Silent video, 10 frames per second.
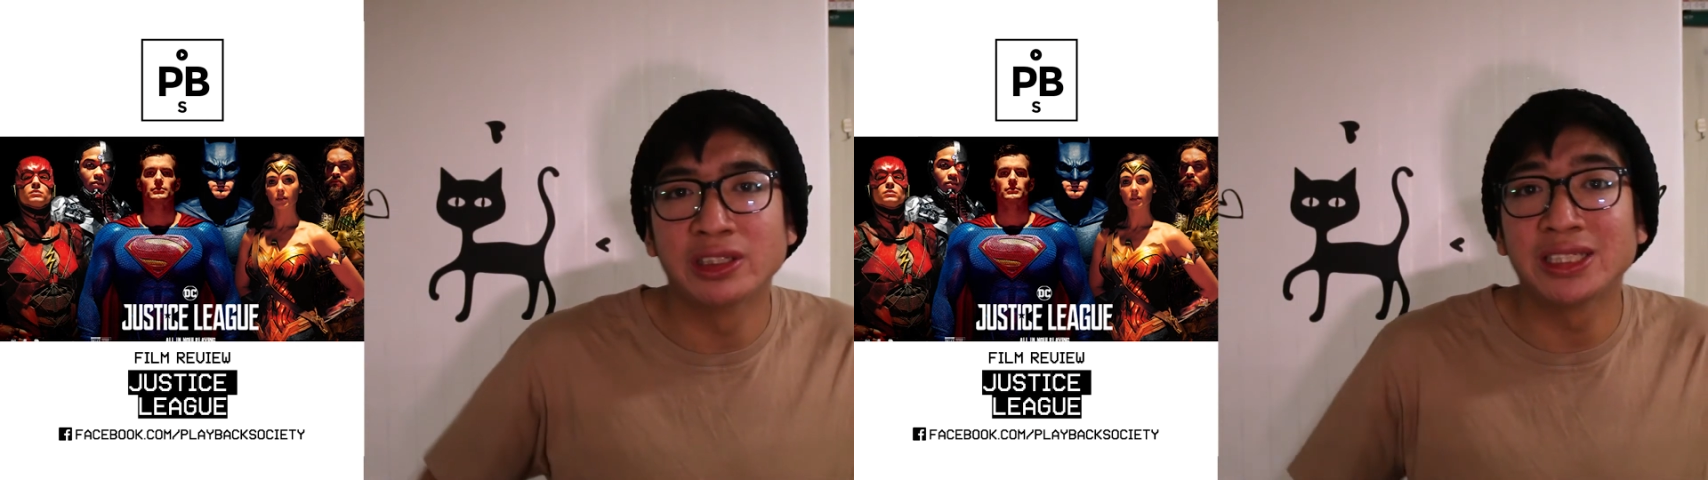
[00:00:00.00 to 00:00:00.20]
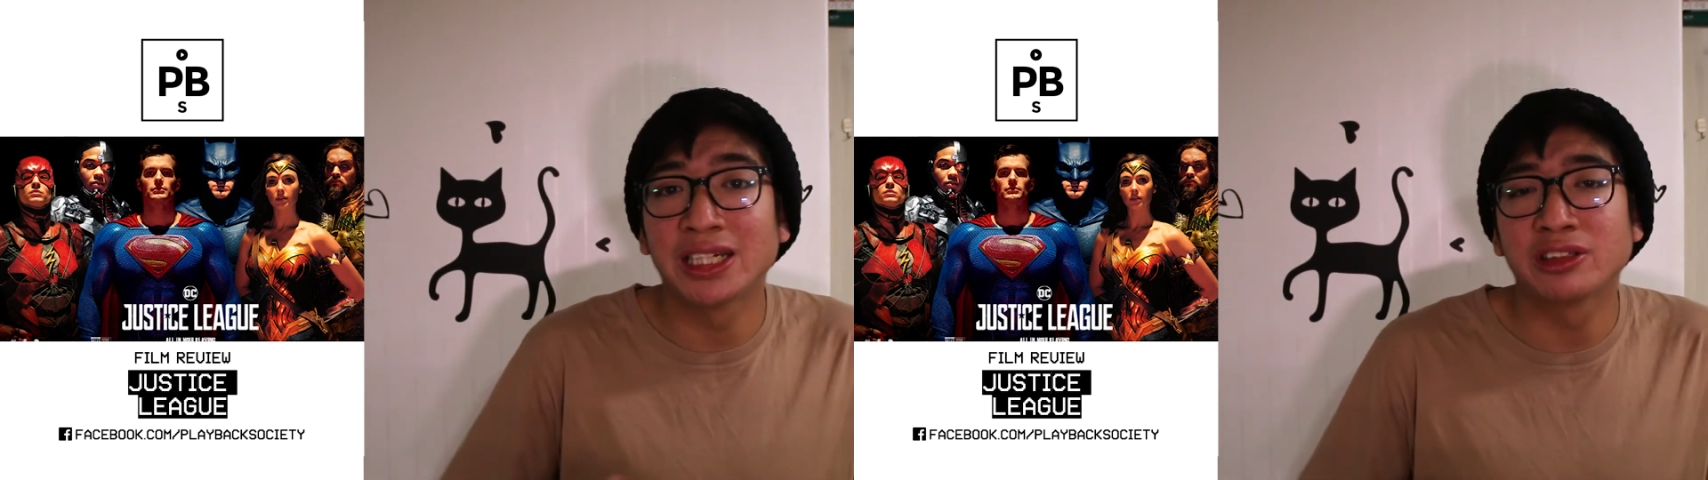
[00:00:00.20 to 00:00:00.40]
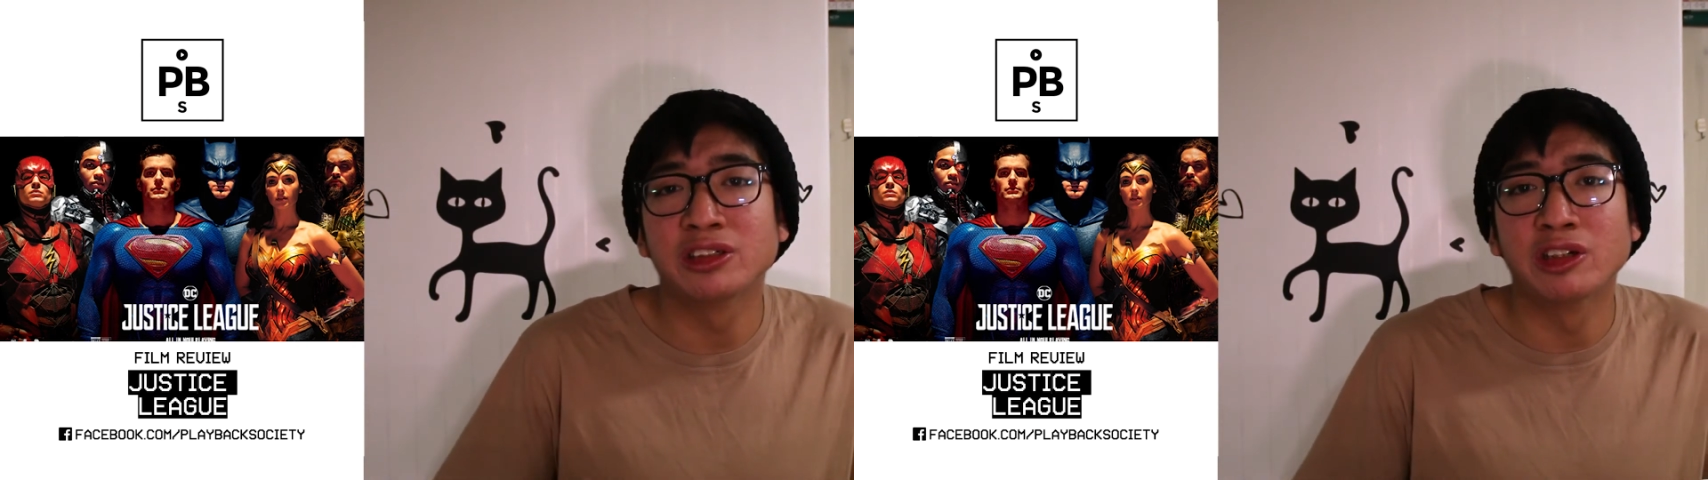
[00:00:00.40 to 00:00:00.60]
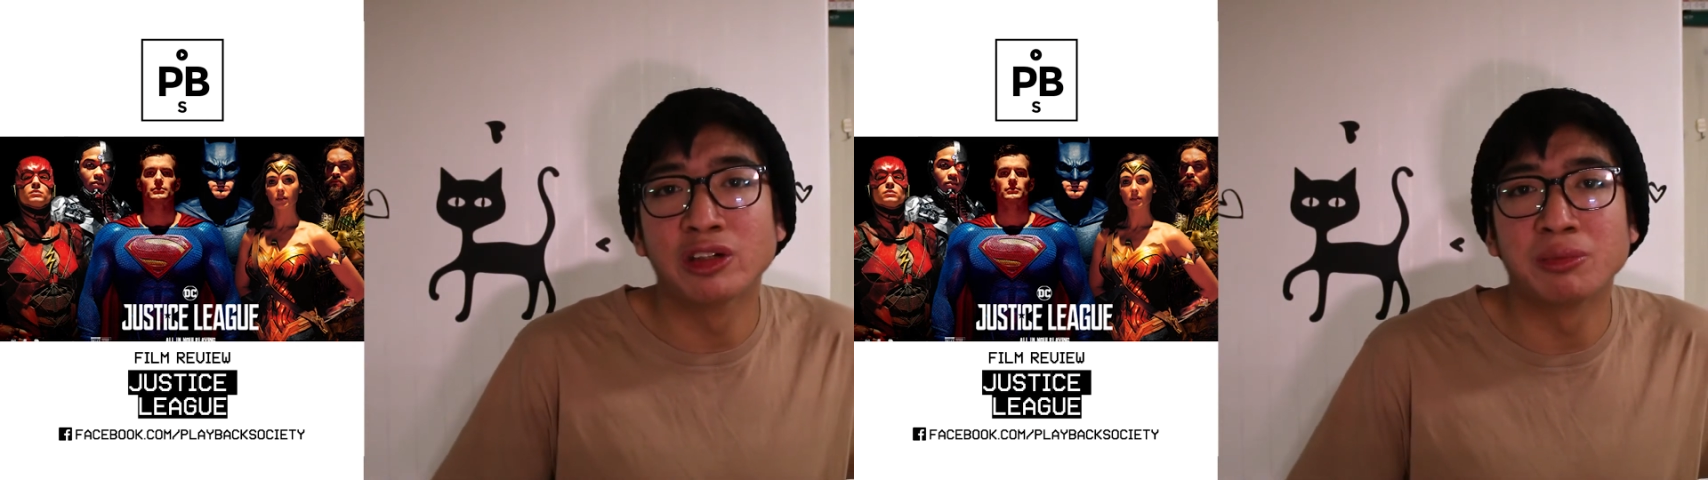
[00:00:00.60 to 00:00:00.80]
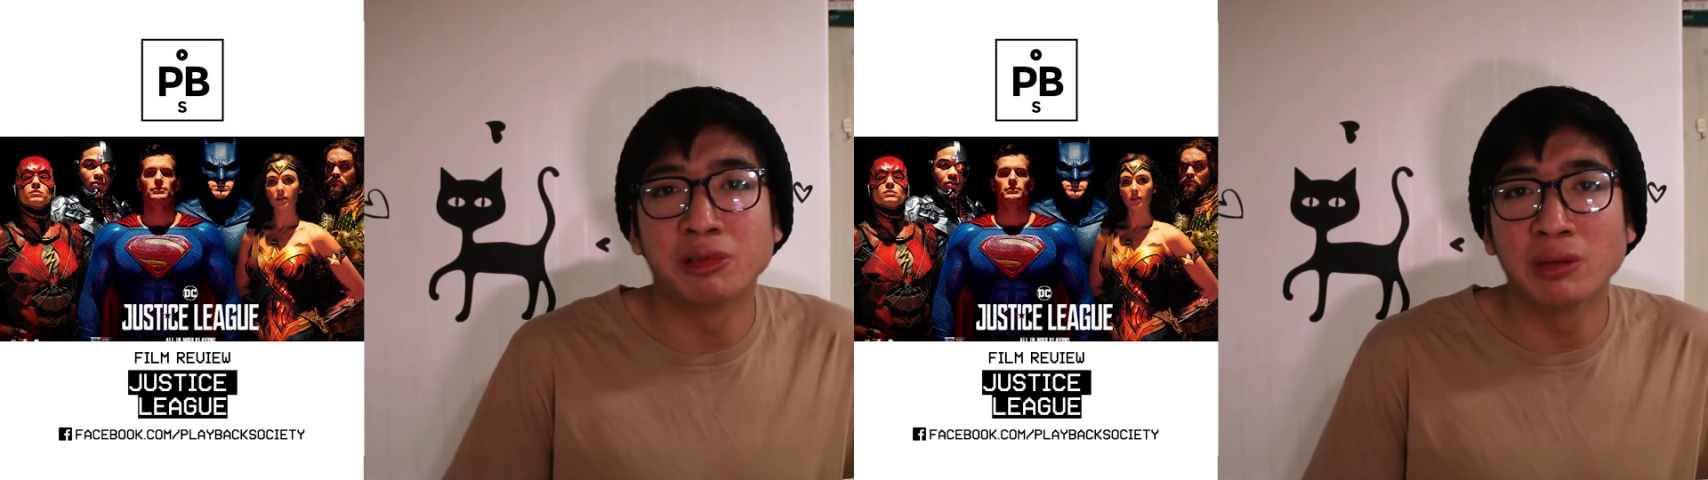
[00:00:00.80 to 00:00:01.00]
to get to know
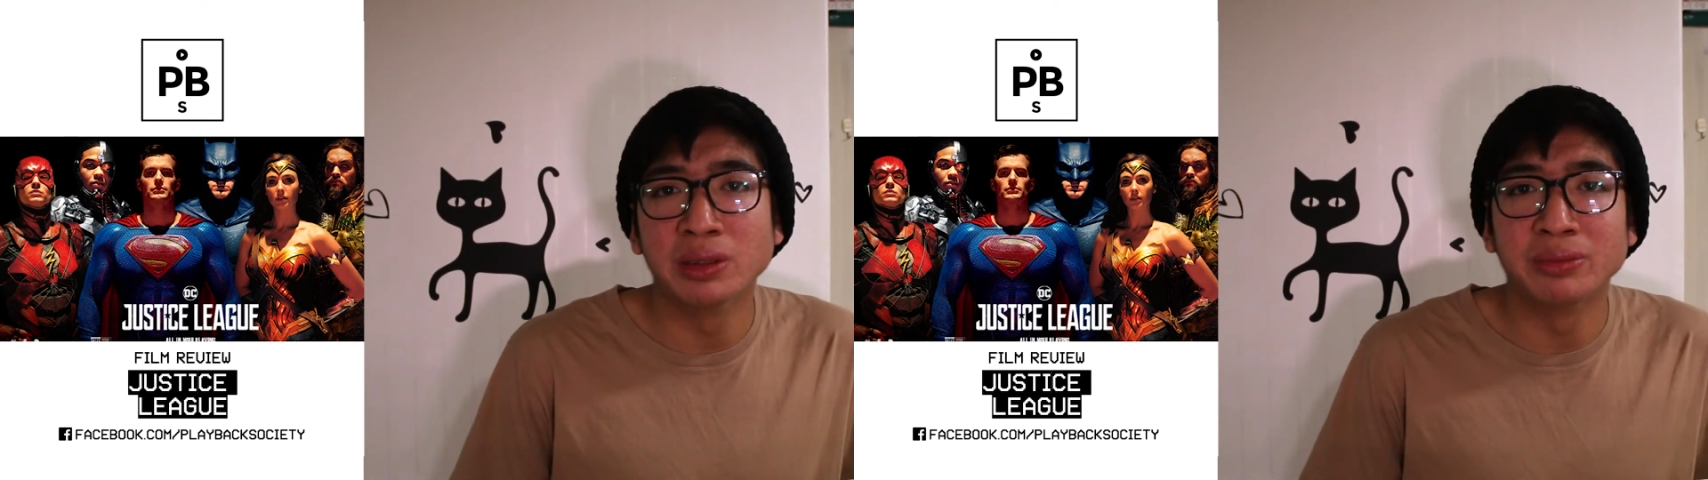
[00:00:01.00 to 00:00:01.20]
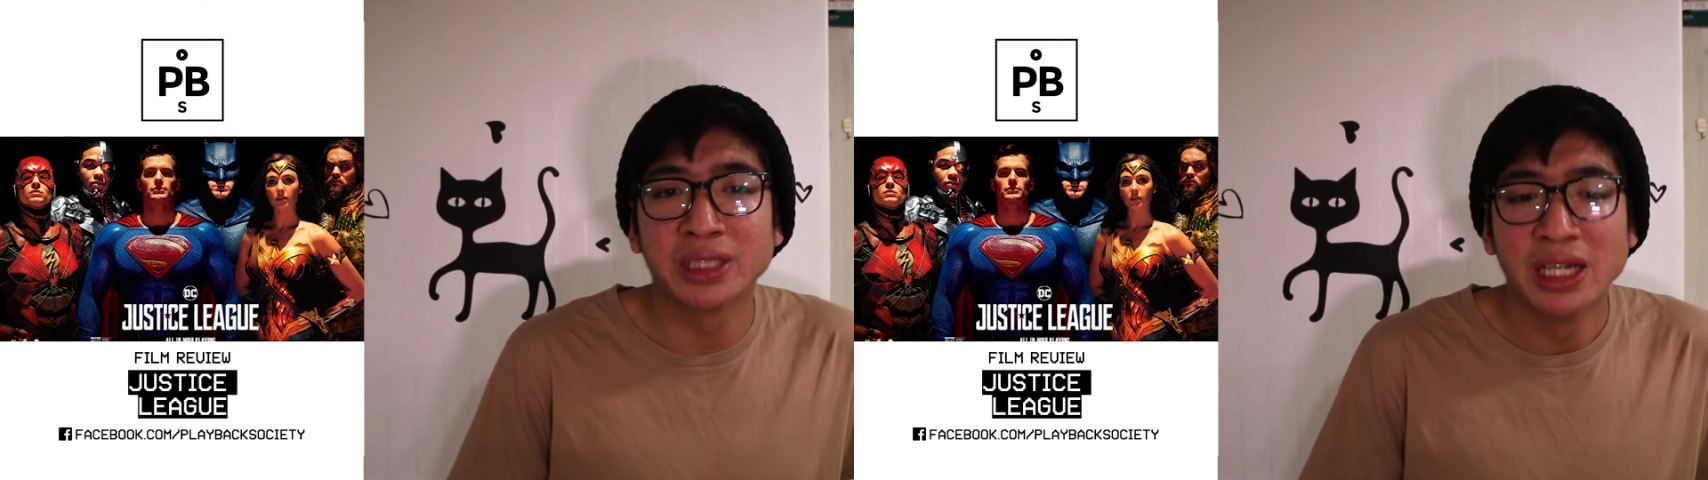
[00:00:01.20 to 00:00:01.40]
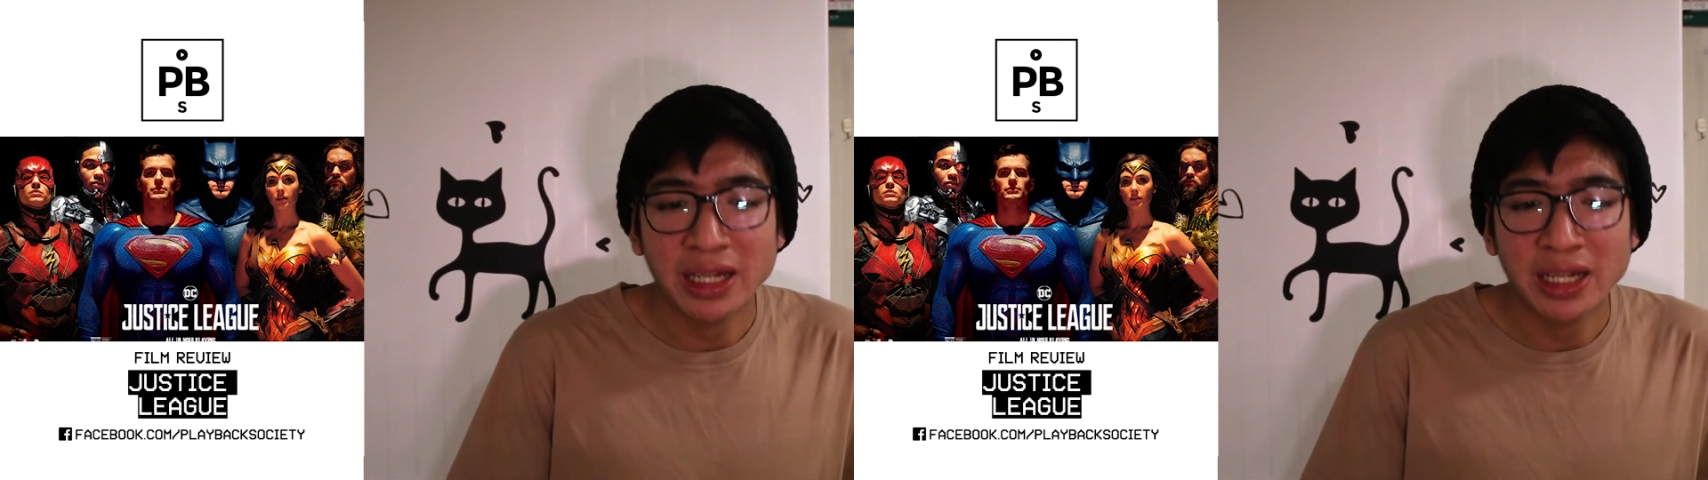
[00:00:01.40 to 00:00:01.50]
her problems.